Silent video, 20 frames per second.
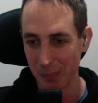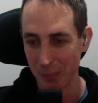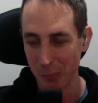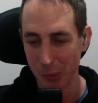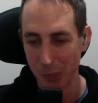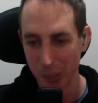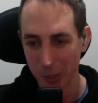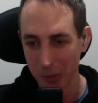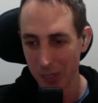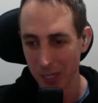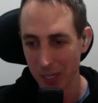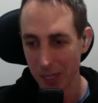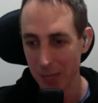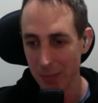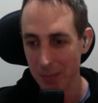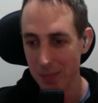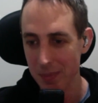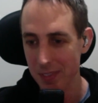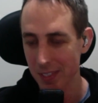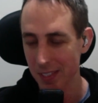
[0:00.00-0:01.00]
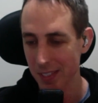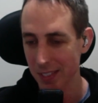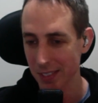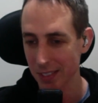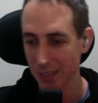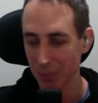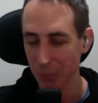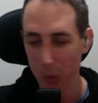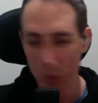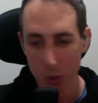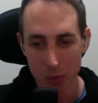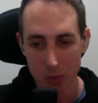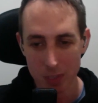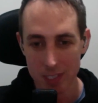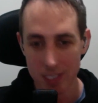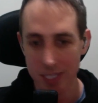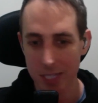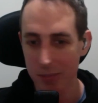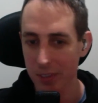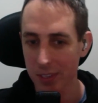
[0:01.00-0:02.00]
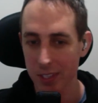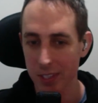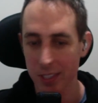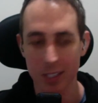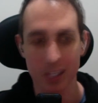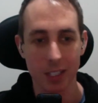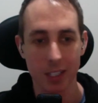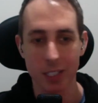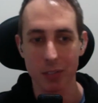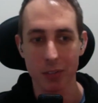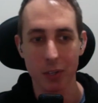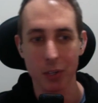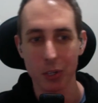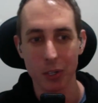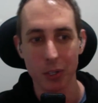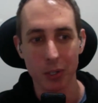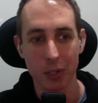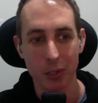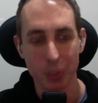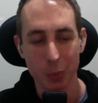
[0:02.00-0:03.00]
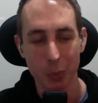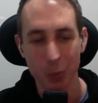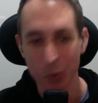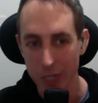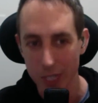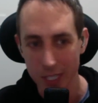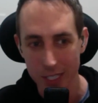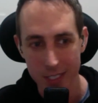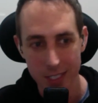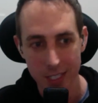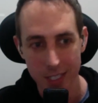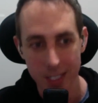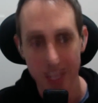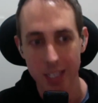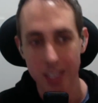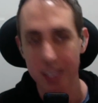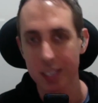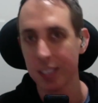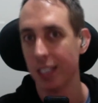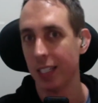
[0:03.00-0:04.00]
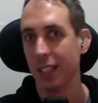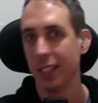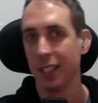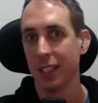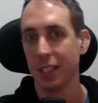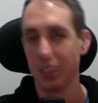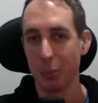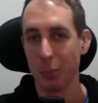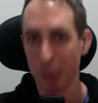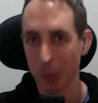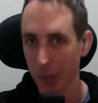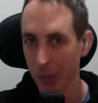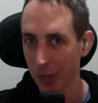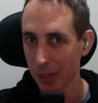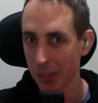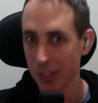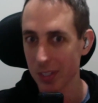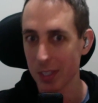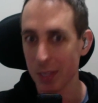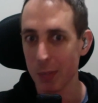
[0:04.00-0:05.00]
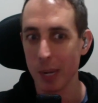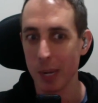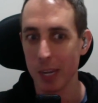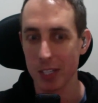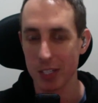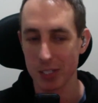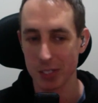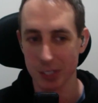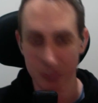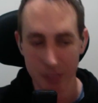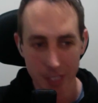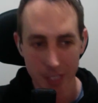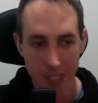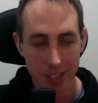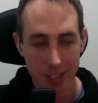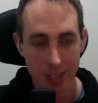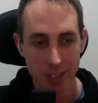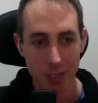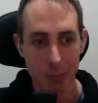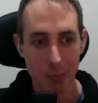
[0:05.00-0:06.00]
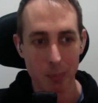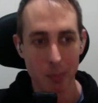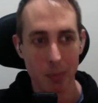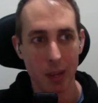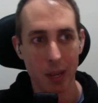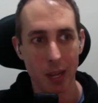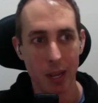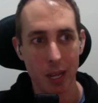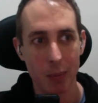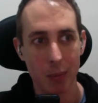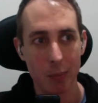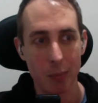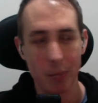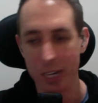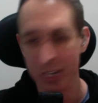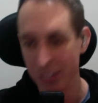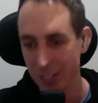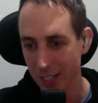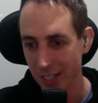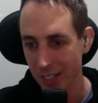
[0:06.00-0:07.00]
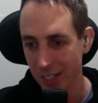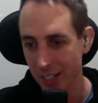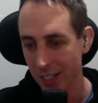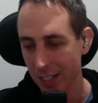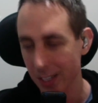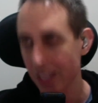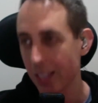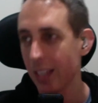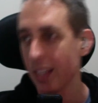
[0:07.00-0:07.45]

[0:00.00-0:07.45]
programs and movies and everything. Like I've heard it on The Walking Dead, The Purge, The Bachelorette, The Bachelor,